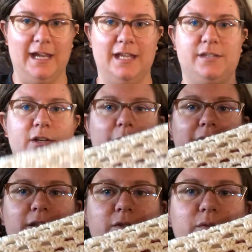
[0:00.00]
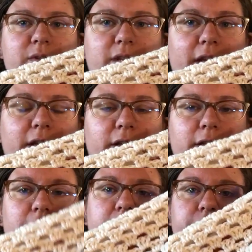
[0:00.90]
And so I use like
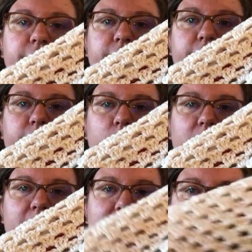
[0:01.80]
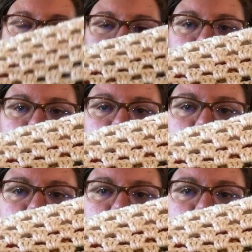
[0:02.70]
4.5